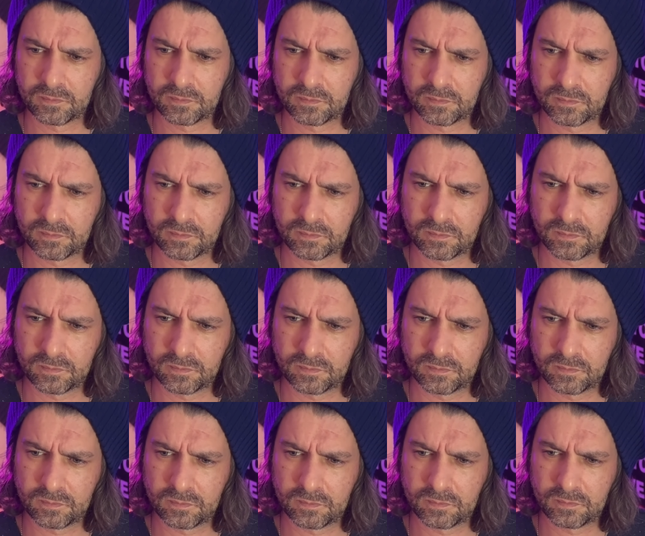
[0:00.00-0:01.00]

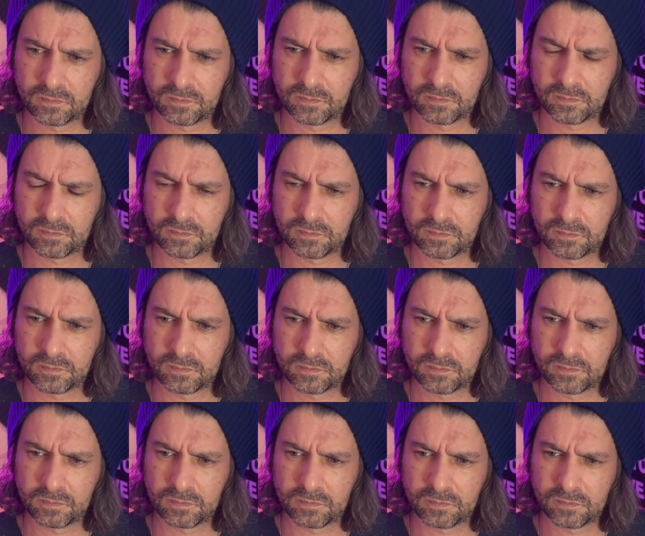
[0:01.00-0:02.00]

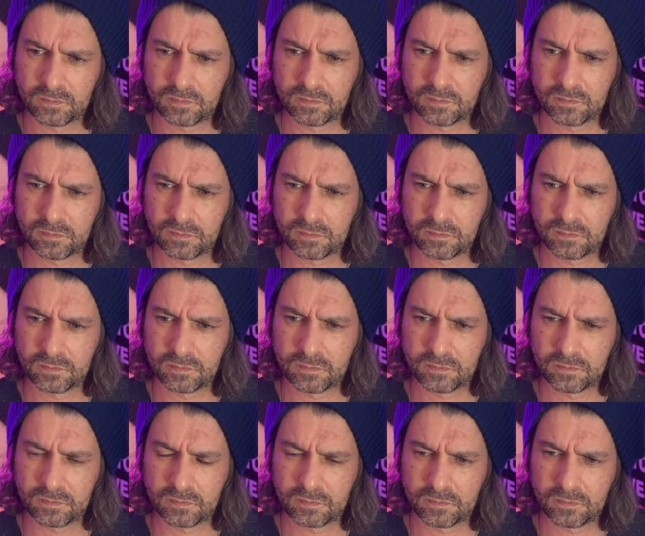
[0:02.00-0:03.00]

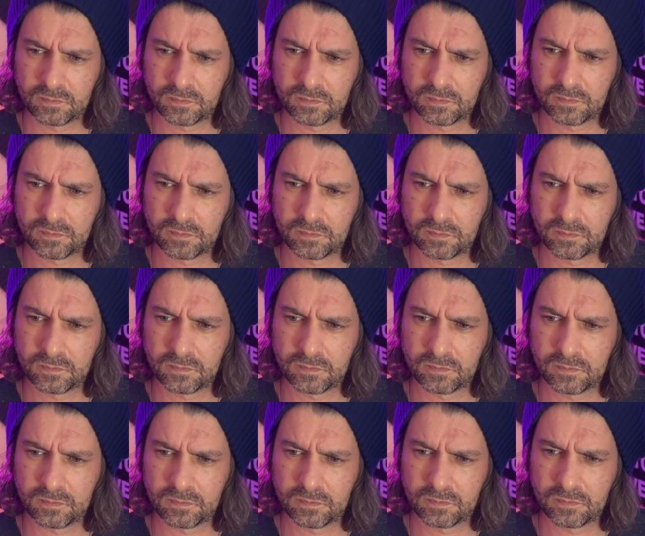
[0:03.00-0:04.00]

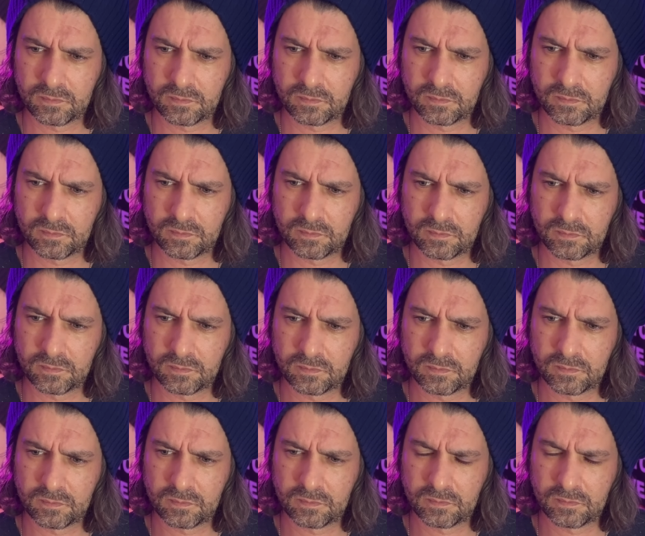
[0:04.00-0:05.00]

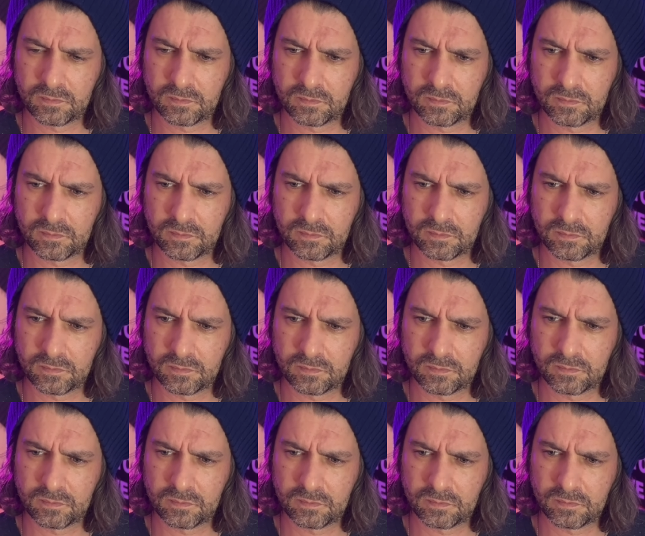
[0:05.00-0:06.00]

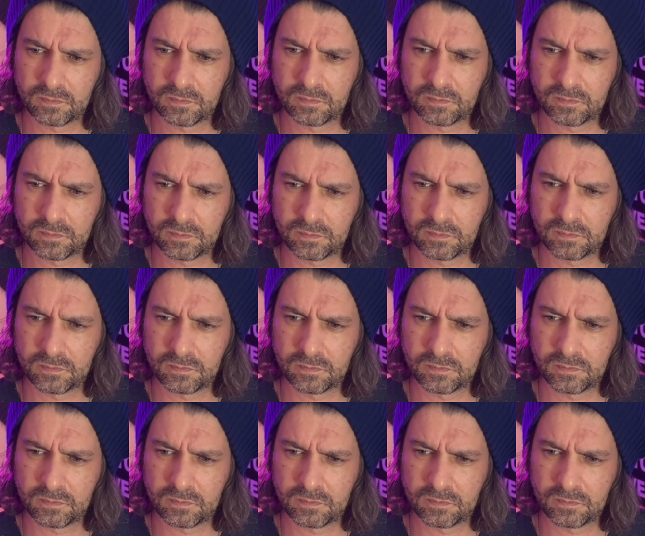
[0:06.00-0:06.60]
The person shown says nothing.